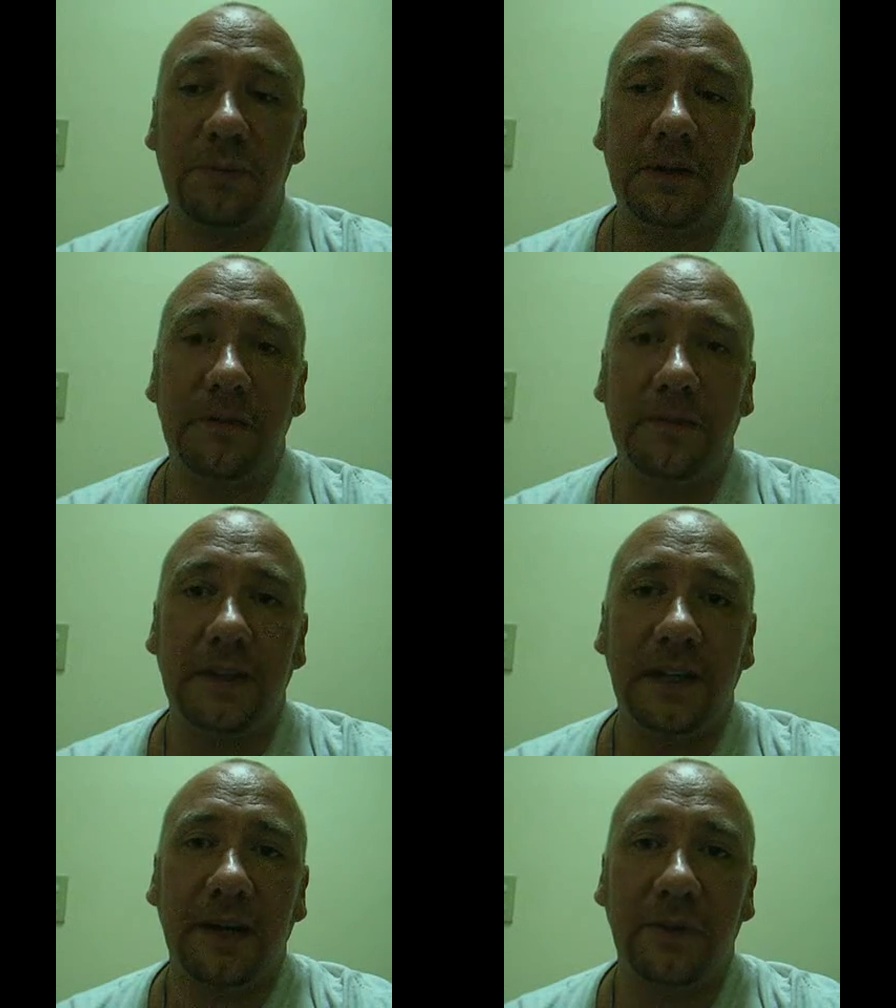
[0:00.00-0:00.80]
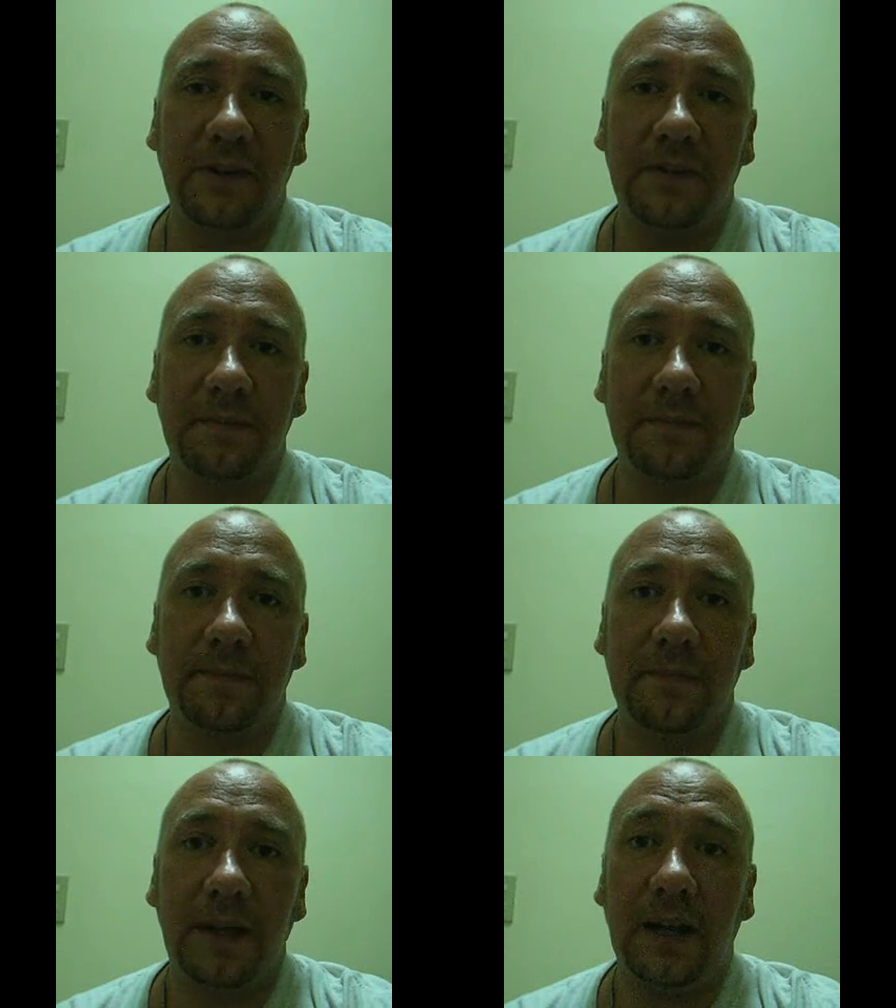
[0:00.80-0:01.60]
But video isn't.
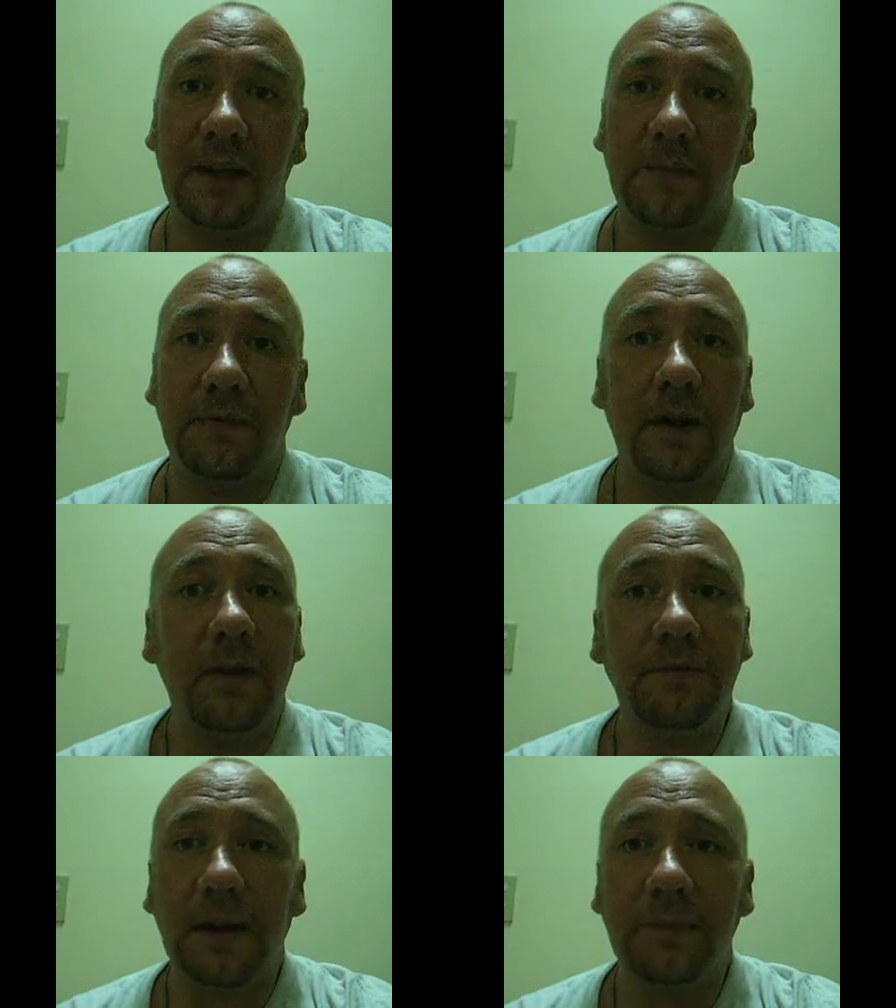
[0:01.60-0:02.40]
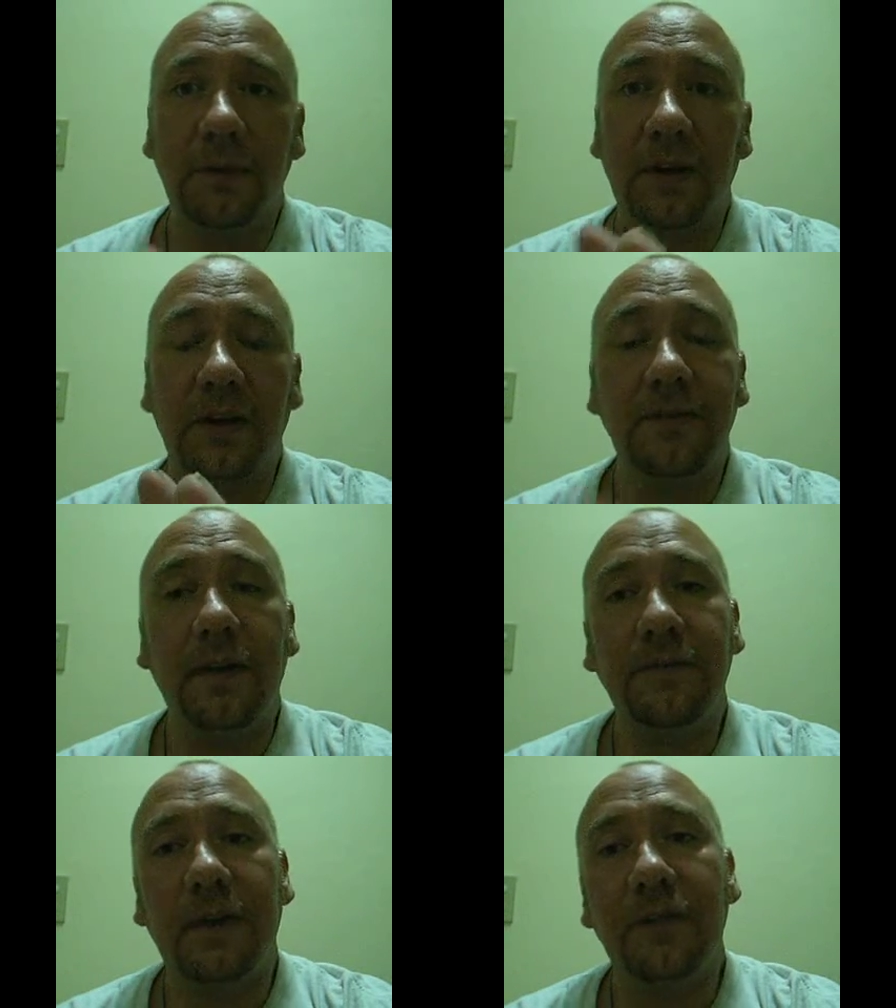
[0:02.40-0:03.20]
And I've, I've rambled on. I've,
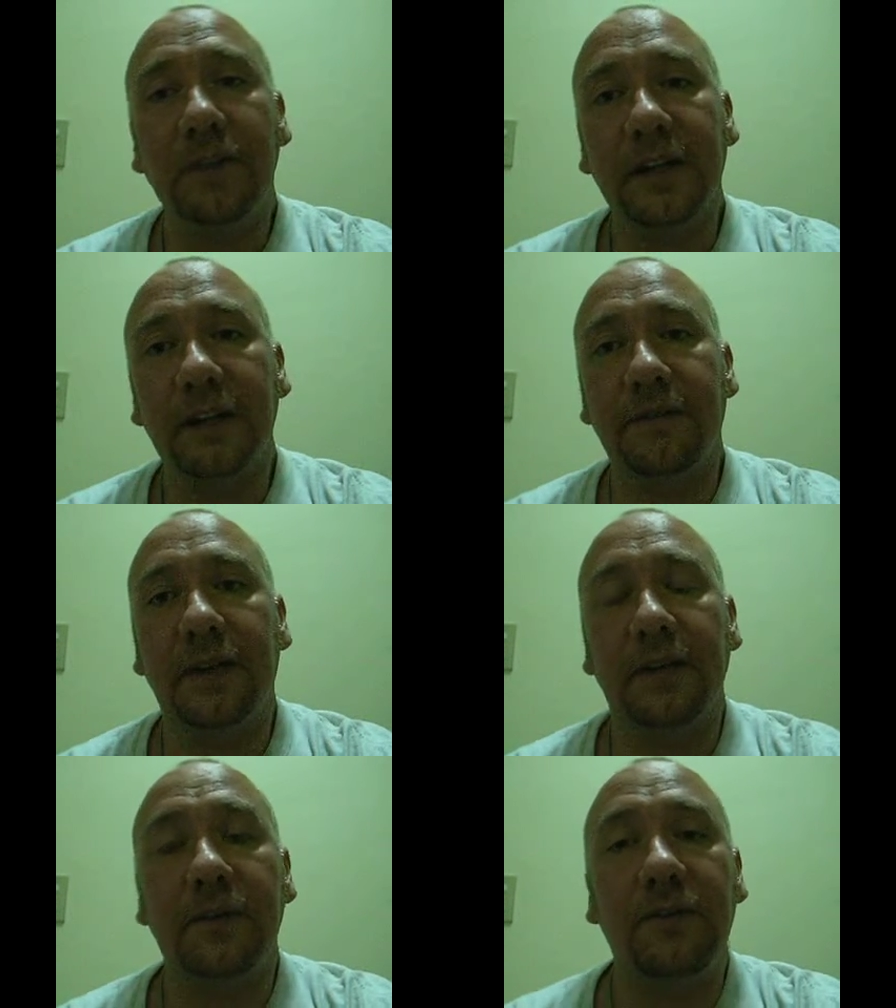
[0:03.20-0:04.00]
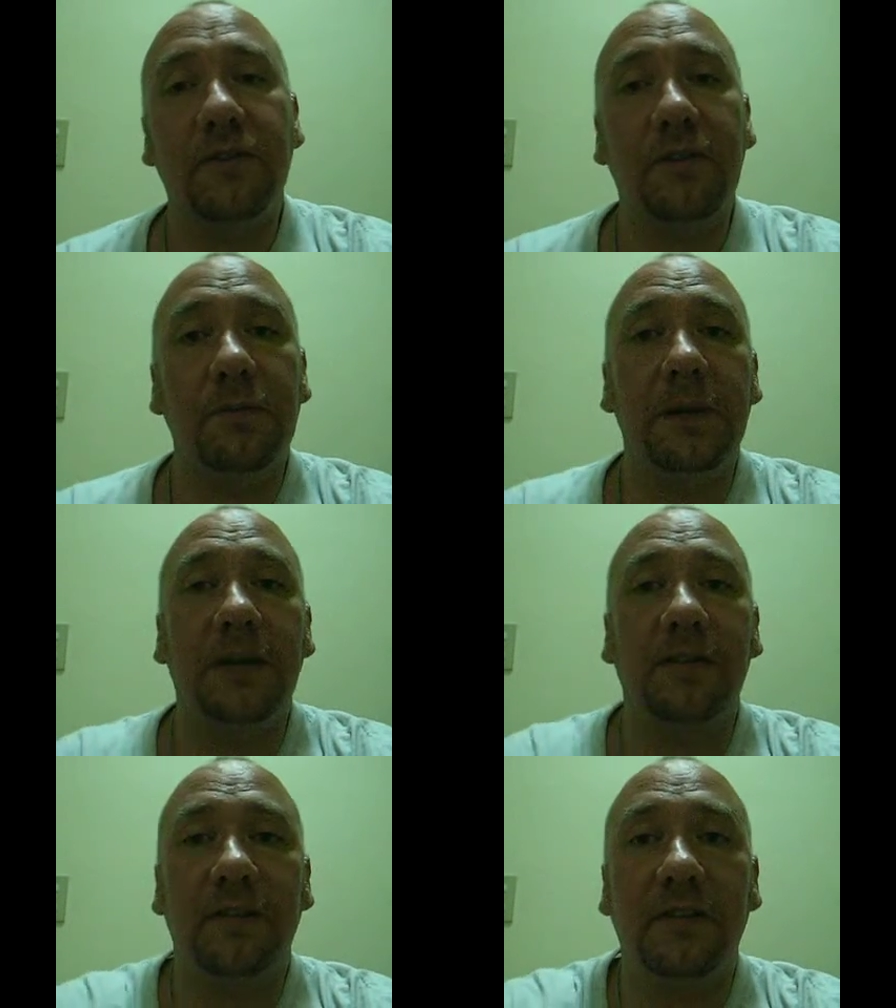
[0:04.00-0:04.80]
I've, I reckon I've done a good two
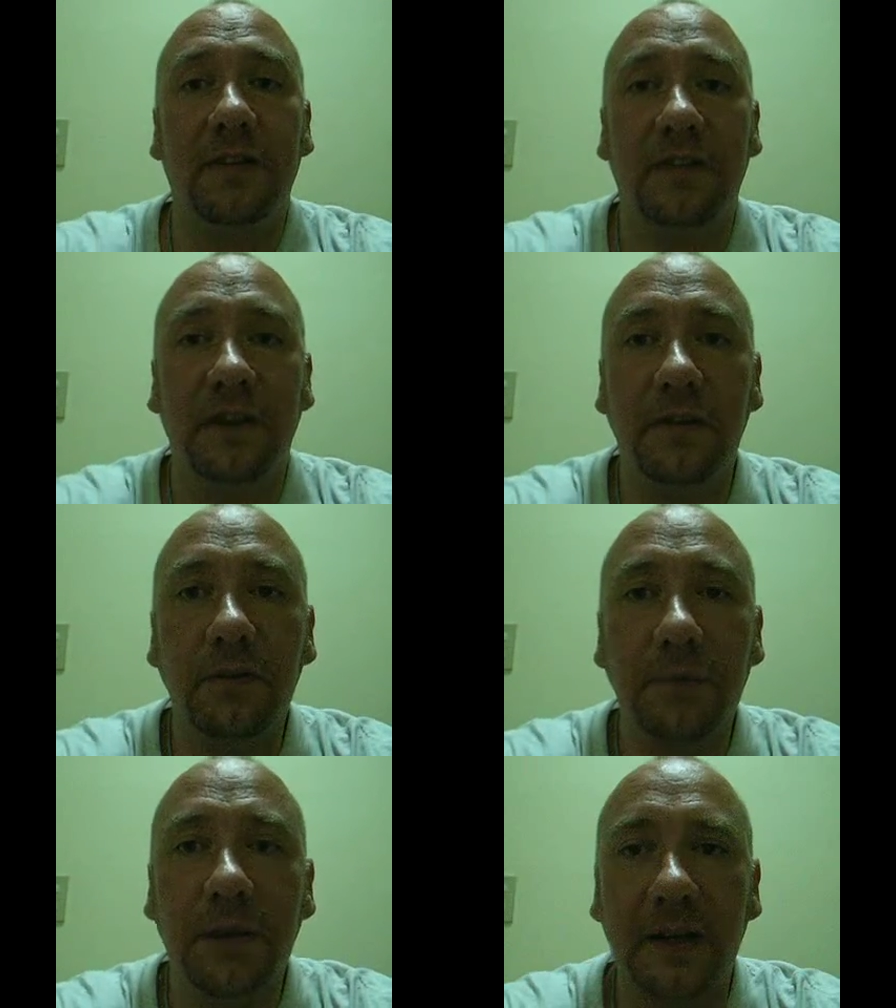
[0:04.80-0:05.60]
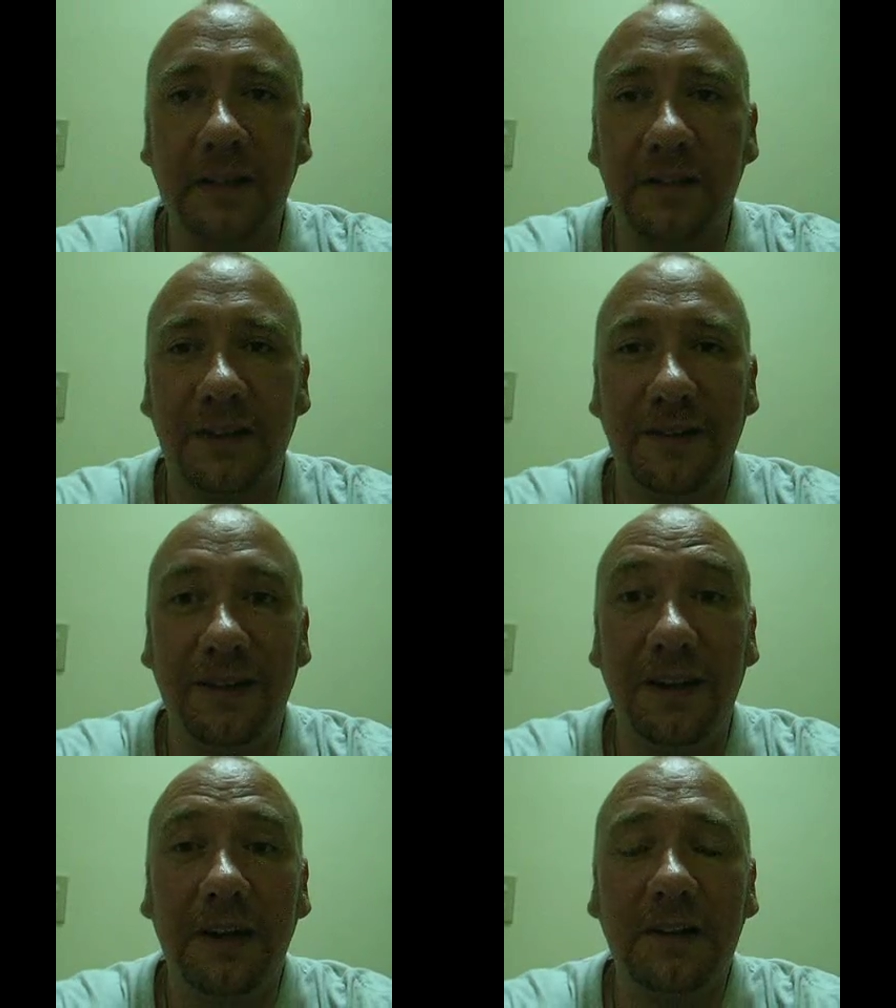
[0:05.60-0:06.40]
minutes since I said goodbye. So
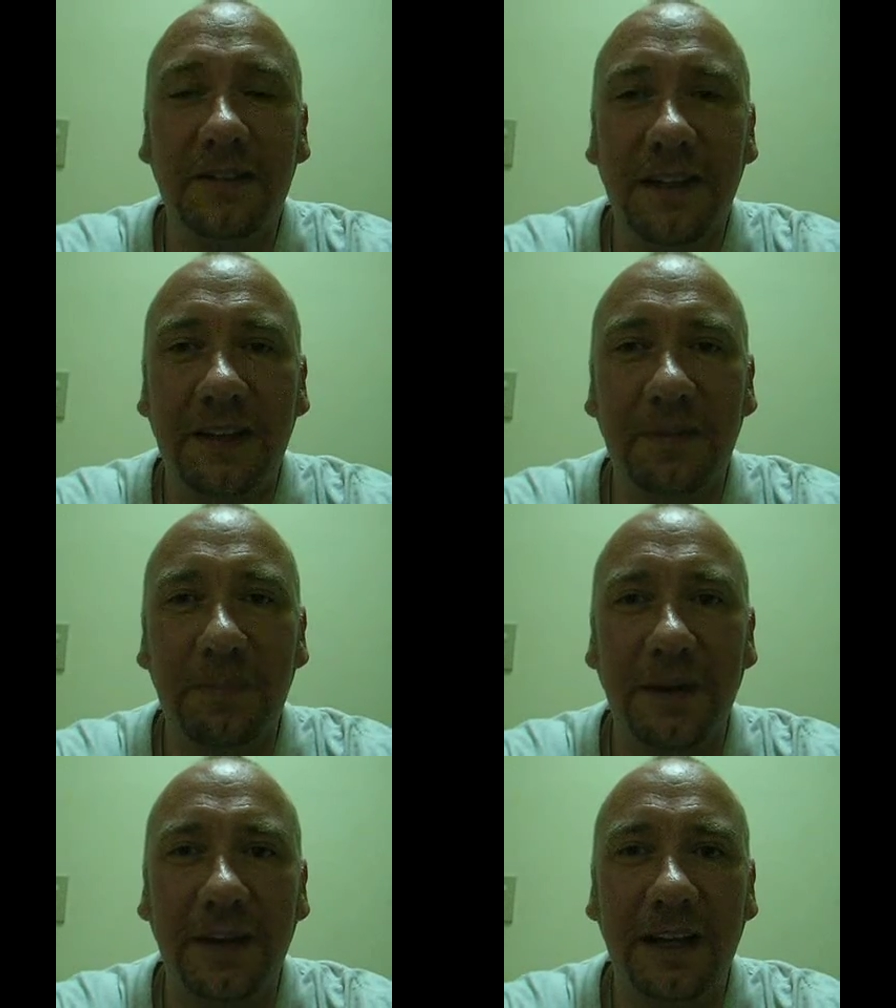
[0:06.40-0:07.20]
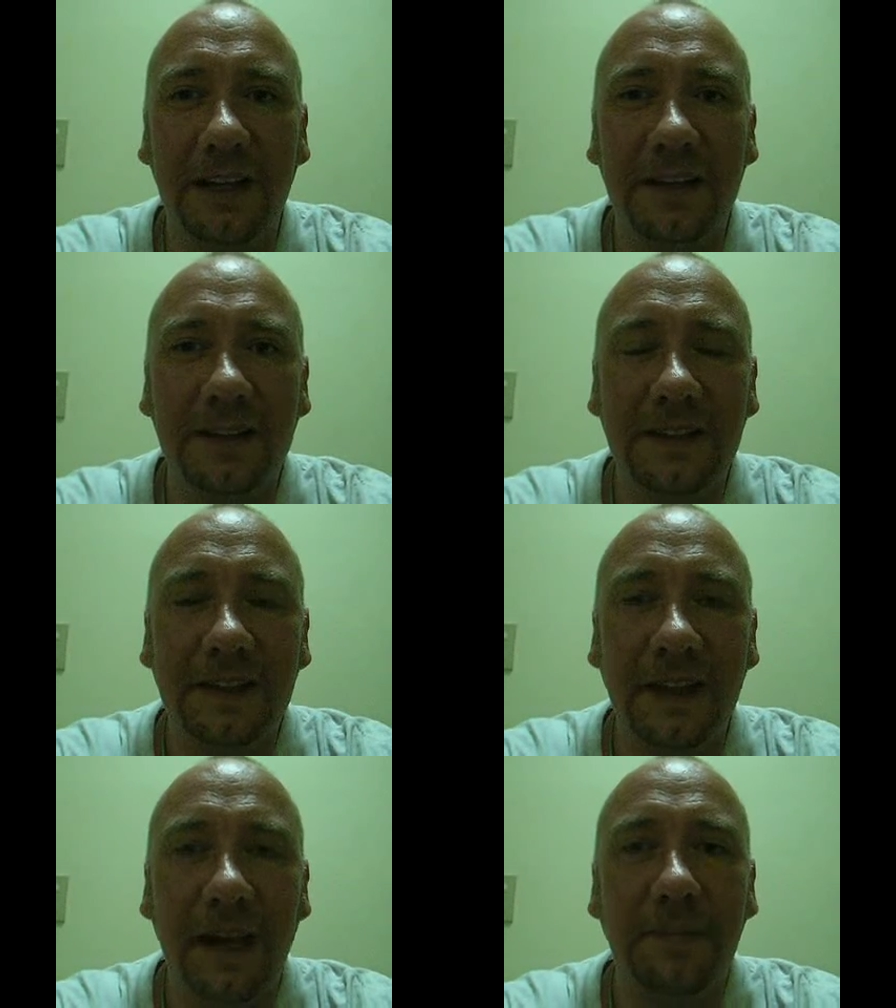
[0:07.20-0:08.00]
I'm going to say goodbye.
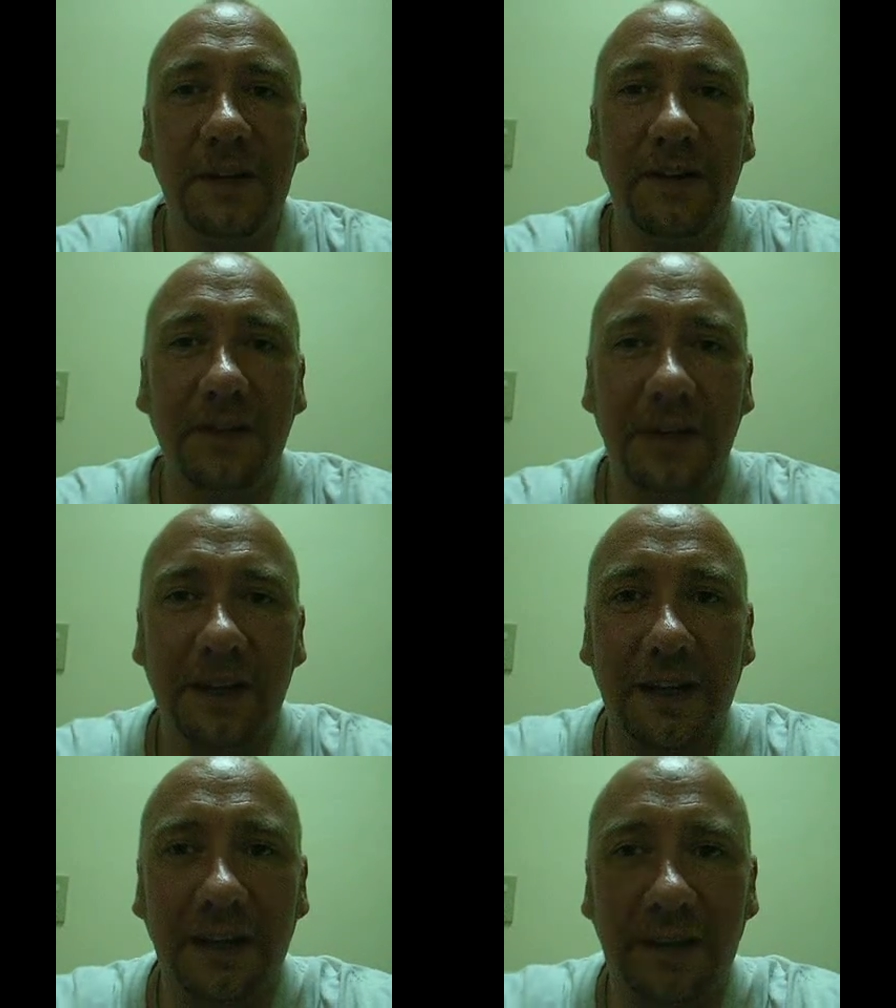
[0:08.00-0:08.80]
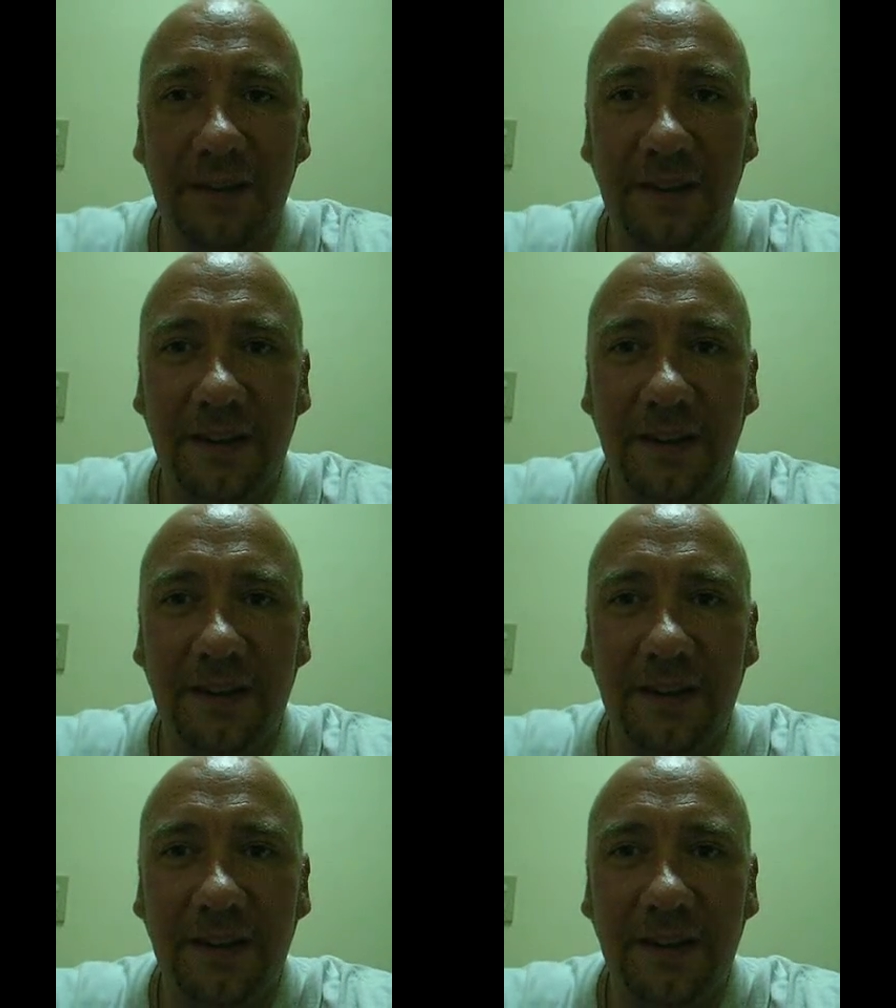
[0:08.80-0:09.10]
Happy New Year, guys.